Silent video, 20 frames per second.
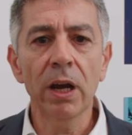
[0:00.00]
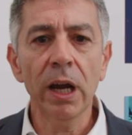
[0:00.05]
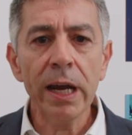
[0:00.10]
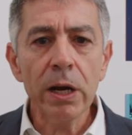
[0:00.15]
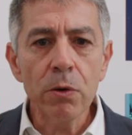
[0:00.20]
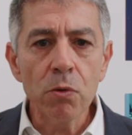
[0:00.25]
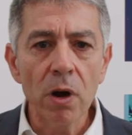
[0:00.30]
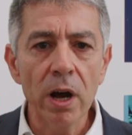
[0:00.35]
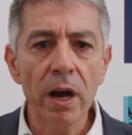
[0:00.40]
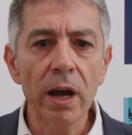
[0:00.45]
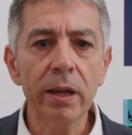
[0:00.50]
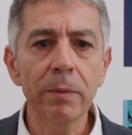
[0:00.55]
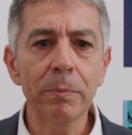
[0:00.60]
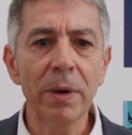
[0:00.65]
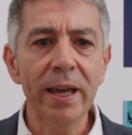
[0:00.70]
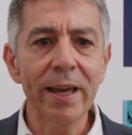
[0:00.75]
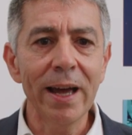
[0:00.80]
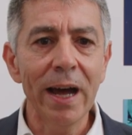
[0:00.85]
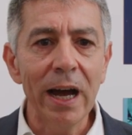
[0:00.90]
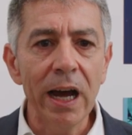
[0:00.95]
required
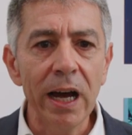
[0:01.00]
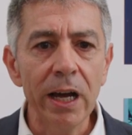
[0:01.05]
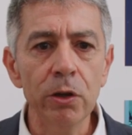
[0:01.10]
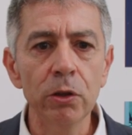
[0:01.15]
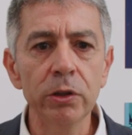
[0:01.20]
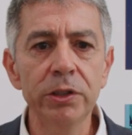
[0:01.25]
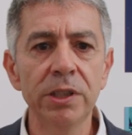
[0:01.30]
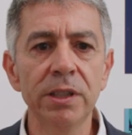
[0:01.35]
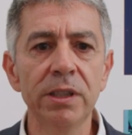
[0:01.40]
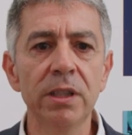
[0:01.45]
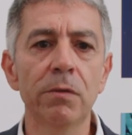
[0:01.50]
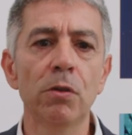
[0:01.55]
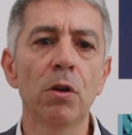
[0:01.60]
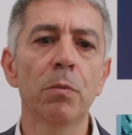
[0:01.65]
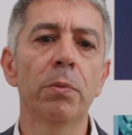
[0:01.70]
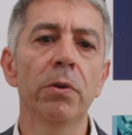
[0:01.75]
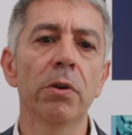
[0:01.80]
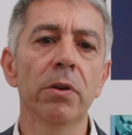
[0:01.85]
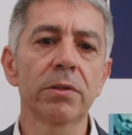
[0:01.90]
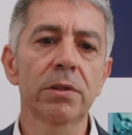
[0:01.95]
by IoT
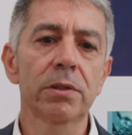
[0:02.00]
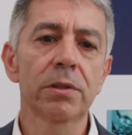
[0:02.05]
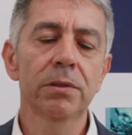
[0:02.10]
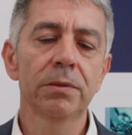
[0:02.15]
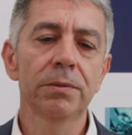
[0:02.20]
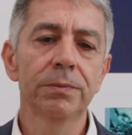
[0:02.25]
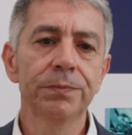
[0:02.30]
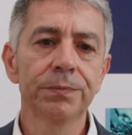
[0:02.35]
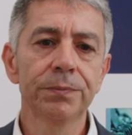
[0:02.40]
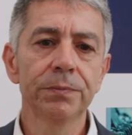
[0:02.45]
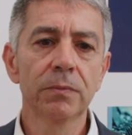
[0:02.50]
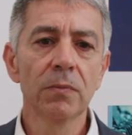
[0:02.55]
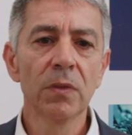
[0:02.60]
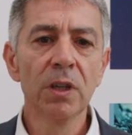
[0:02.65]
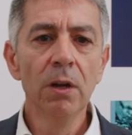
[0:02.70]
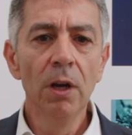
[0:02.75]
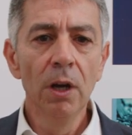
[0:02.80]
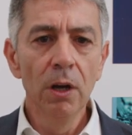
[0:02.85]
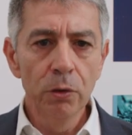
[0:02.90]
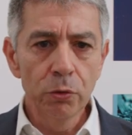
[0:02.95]
developers.
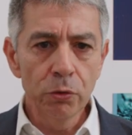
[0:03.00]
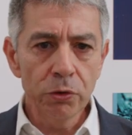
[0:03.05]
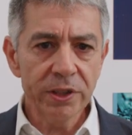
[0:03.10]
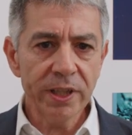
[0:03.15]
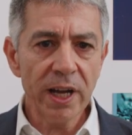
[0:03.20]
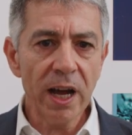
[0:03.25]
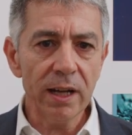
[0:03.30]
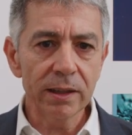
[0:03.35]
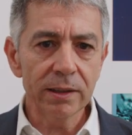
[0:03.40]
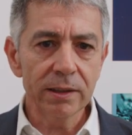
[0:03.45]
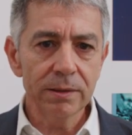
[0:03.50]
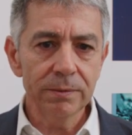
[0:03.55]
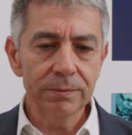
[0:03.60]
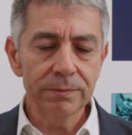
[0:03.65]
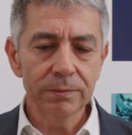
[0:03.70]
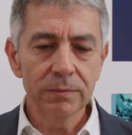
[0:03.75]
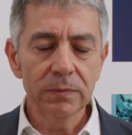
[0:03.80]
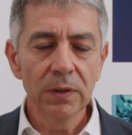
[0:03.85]
To start,